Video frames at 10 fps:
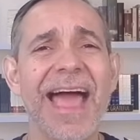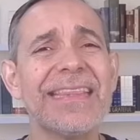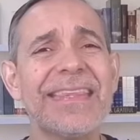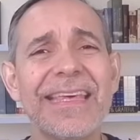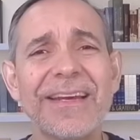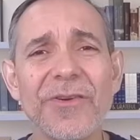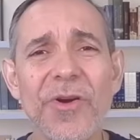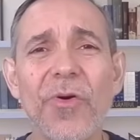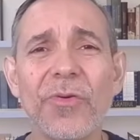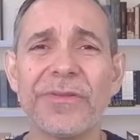I
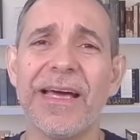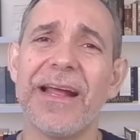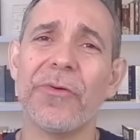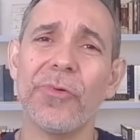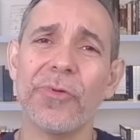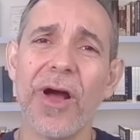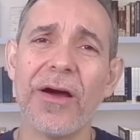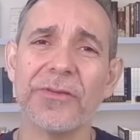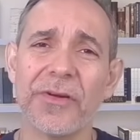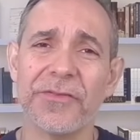didn't know that I could
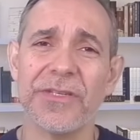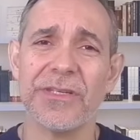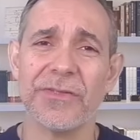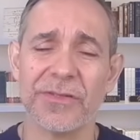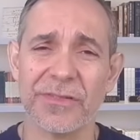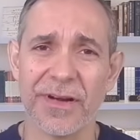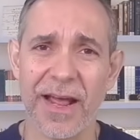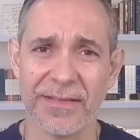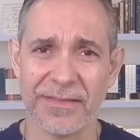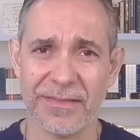count on Jesus
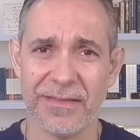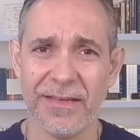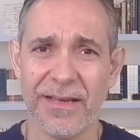Christ.